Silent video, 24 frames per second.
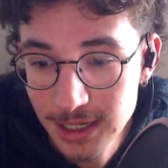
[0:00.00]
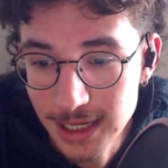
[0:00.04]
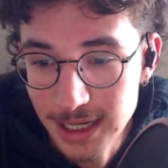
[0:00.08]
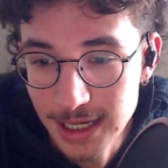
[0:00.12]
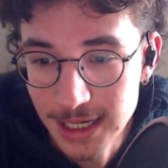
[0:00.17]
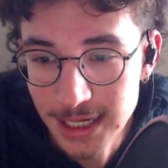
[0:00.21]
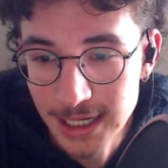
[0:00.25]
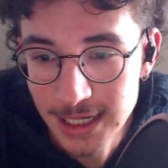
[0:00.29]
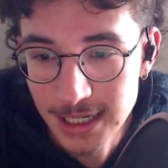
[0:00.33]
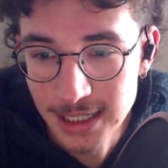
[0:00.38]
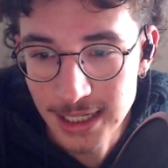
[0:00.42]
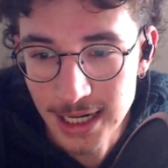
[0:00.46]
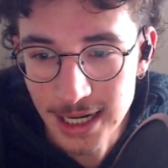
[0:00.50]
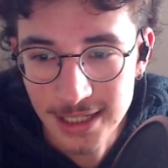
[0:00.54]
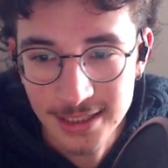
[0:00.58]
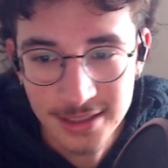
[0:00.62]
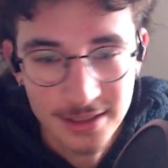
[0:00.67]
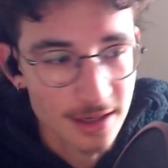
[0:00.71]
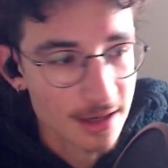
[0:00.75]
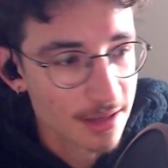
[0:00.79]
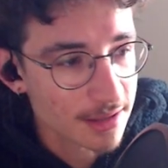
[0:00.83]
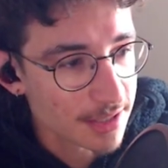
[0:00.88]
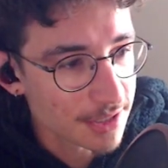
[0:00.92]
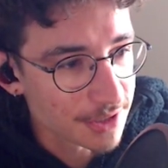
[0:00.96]
and I
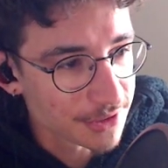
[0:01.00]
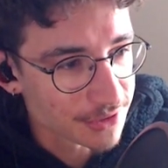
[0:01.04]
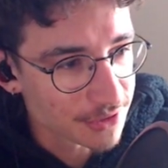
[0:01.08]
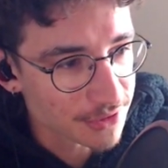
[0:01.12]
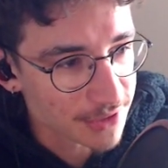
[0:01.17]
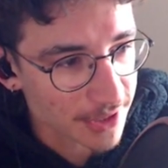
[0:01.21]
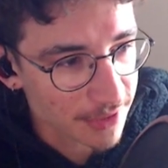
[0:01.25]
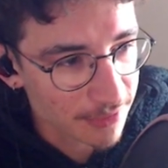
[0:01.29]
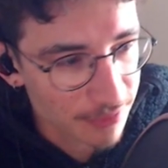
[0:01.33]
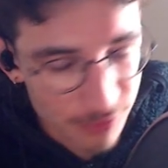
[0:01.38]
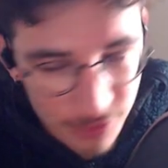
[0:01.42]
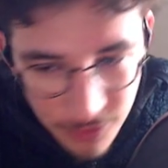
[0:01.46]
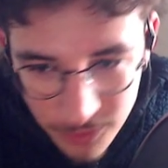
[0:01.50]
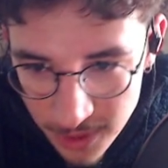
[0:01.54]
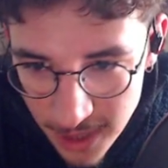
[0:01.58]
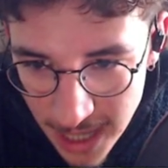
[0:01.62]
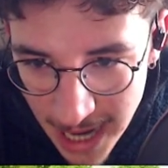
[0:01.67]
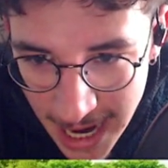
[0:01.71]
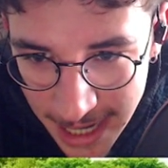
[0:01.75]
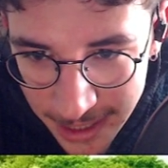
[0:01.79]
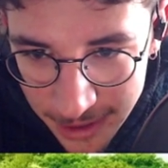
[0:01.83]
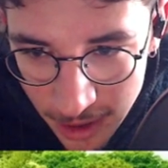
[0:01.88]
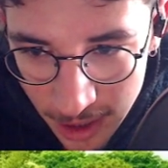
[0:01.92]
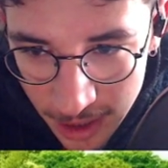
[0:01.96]
saw this. I was like,
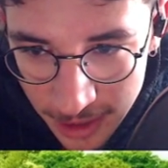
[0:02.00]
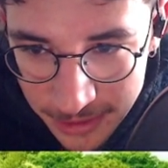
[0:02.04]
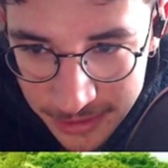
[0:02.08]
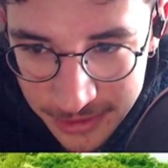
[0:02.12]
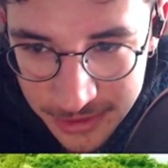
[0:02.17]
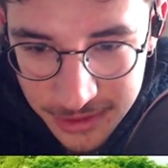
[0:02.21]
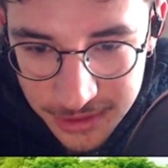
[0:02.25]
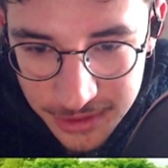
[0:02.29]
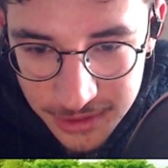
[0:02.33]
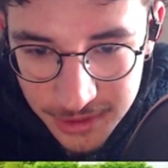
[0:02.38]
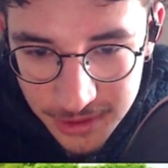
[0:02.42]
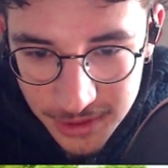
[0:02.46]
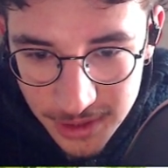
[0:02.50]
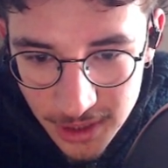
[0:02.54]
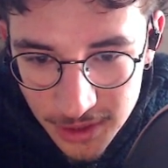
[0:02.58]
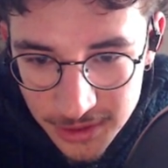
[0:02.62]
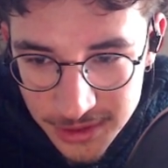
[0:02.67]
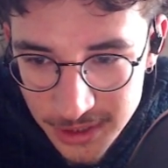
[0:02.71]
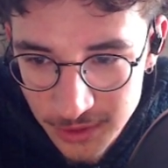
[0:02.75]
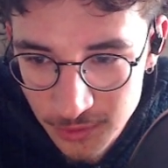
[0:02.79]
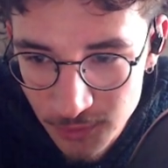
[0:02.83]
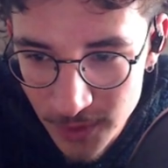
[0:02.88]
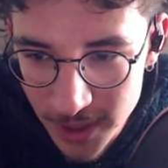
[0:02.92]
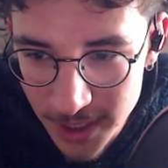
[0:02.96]
add-ons? I was
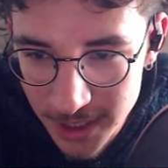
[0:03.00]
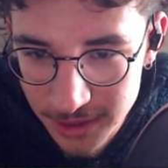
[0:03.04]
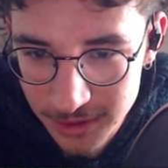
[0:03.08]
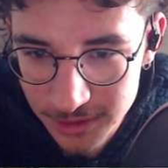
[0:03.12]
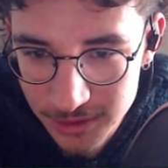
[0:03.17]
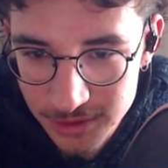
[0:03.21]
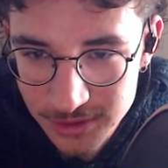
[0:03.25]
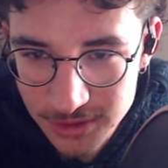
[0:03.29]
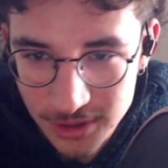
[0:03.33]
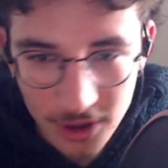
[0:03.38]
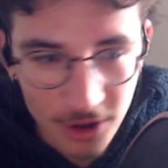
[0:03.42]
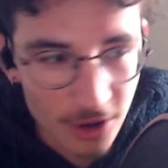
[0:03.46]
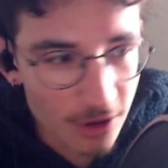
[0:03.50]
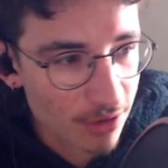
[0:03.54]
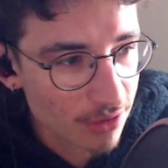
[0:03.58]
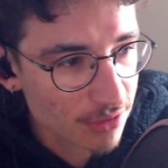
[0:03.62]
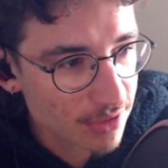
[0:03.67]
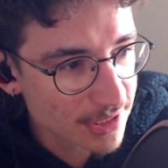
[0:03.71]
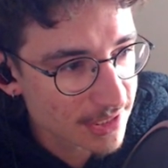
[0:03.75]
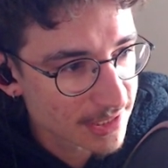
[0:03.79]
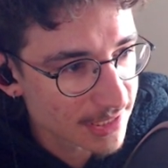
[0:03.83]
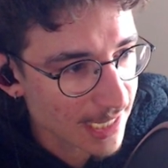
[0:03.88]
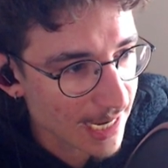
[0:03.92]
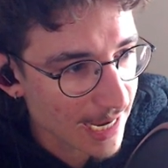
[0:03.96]
like, wait, there's all
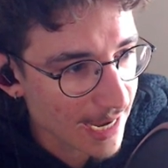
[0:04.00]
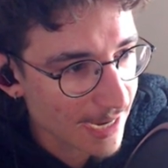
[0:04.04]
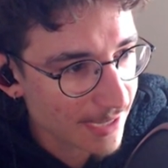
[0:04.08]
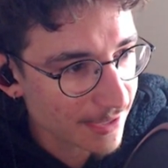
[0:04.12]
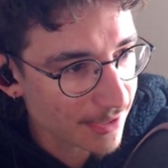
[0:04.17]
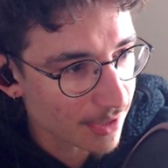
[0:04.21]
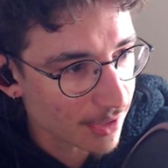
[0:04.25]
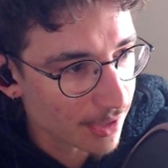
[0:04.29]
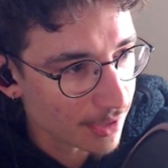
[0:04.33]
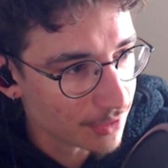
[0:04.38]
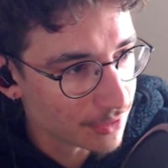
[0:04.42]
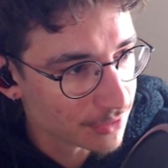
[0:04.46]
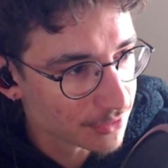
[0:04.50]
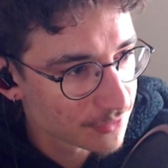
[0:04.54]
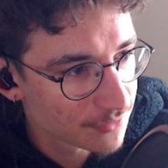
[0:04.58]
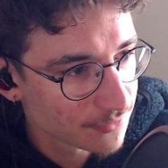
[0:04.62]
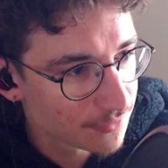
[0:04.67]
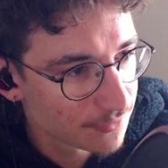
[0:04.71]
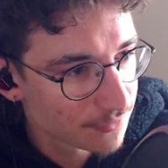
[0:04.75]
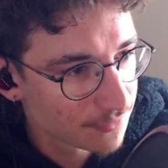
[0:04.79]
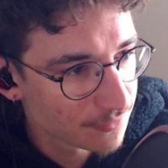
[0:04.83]
these add-ons,